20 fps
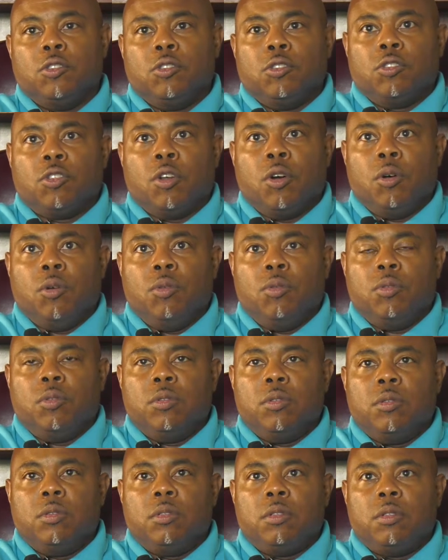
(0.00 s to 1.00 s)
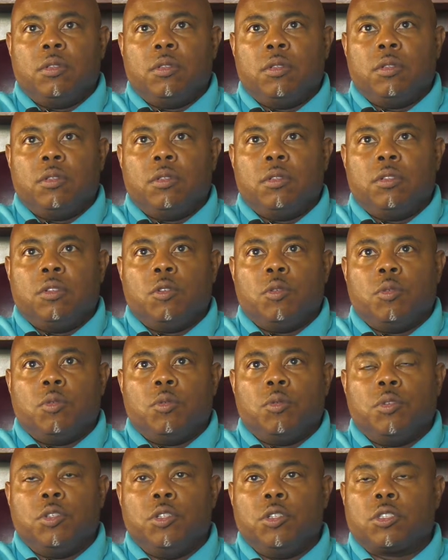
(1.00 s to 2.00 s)
So
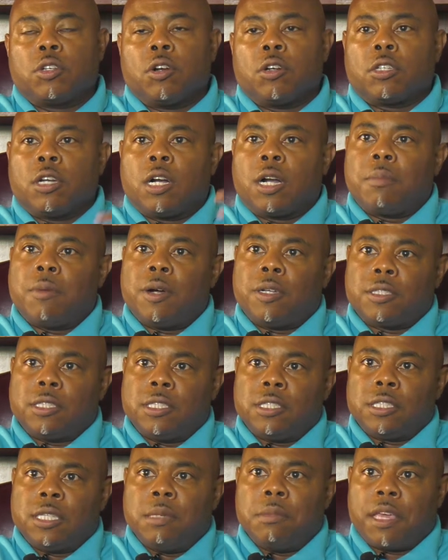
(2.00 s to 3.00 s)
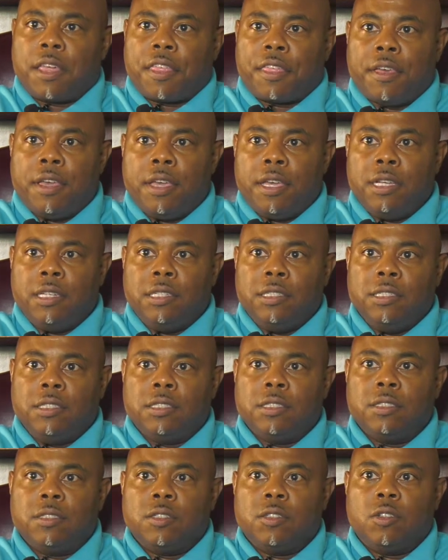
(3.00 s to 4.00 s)
when you start talking about systemic things,
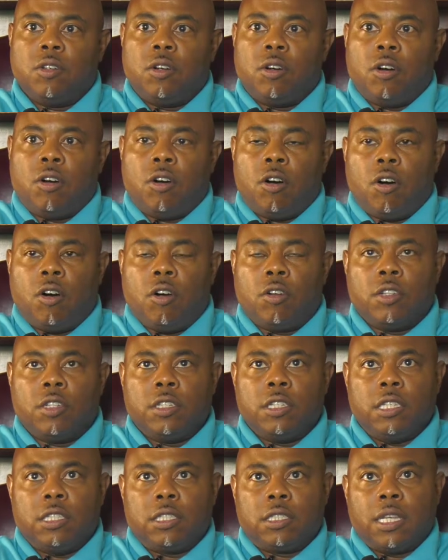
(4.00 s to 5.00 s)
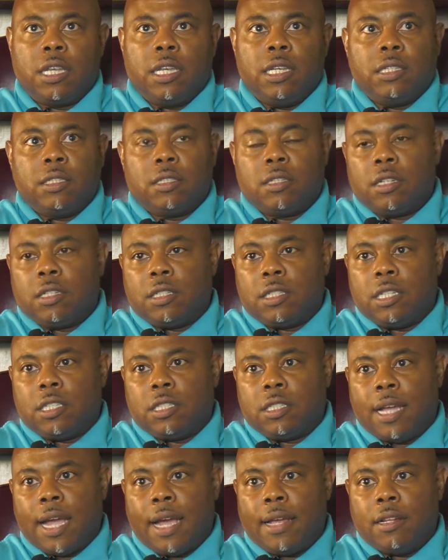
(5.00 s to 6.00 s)
all of these things, it's
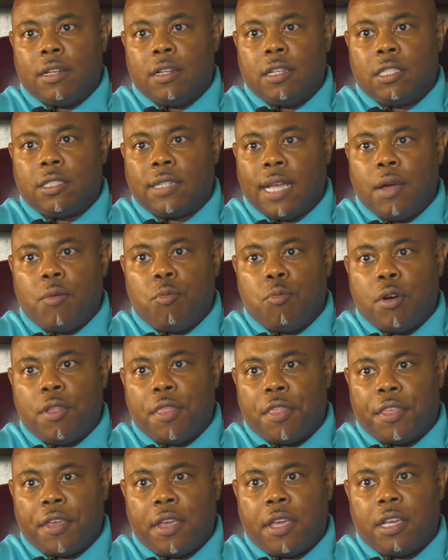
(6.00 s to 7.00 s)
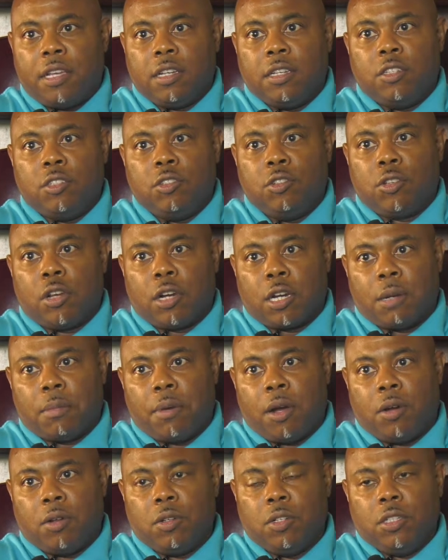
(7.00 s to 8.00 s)
not one thing. You're talking
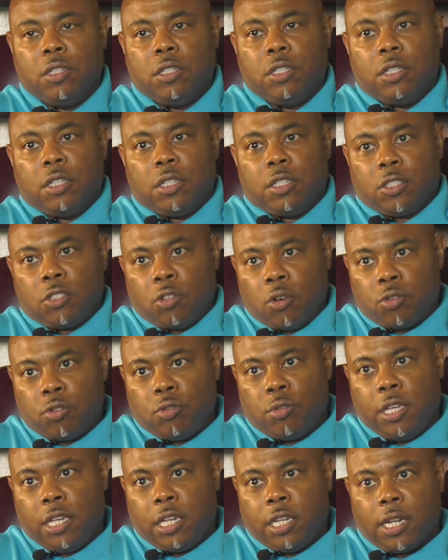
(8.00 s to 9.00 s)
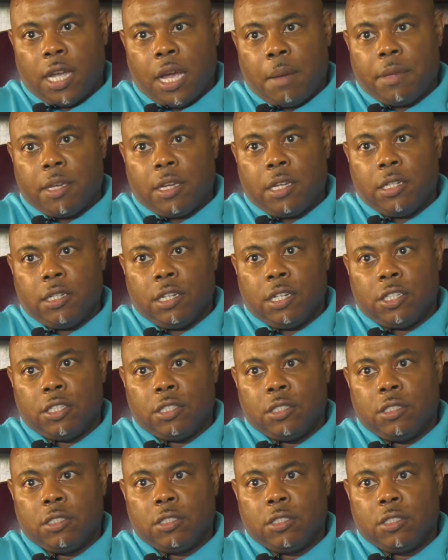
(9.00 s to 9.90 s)
about socioeconomic conditions.